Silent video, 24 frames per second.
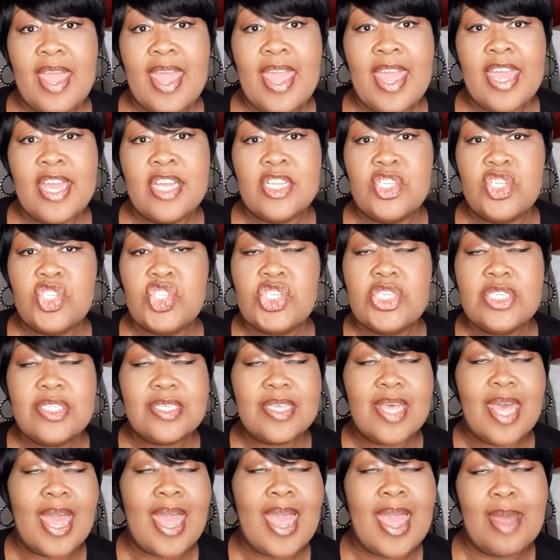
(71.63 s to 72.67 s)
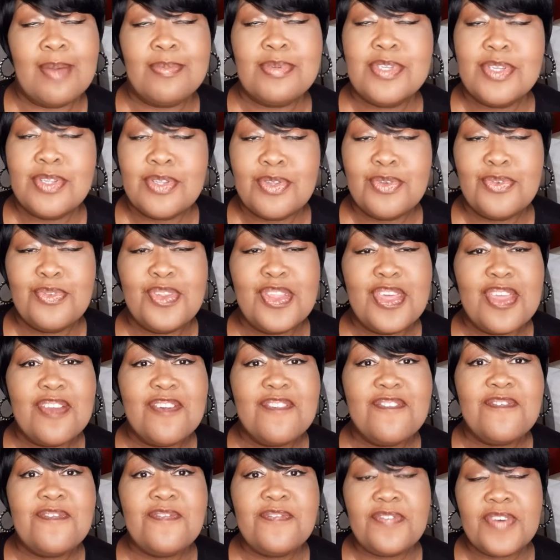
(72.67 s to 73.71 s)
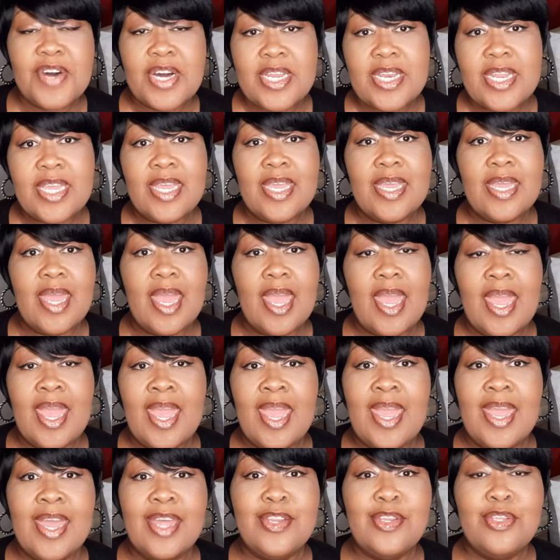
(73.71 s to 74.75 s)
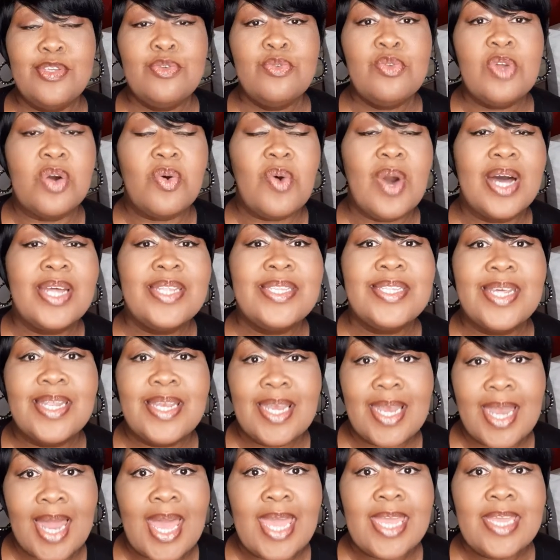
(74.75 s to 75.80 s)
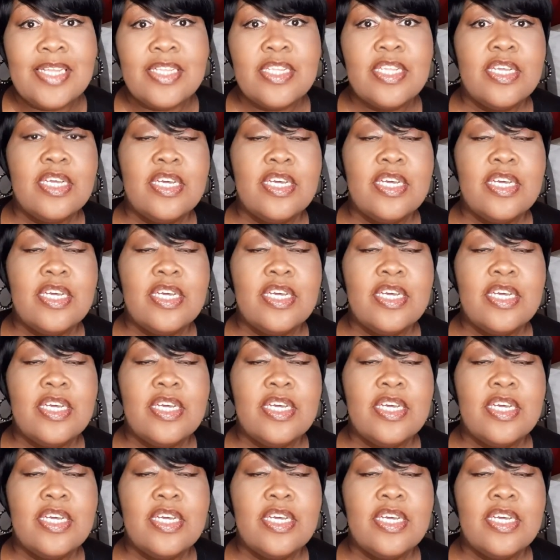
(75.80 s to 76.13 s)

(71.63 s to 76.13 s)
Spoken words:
and she's absolutely funny and, a delight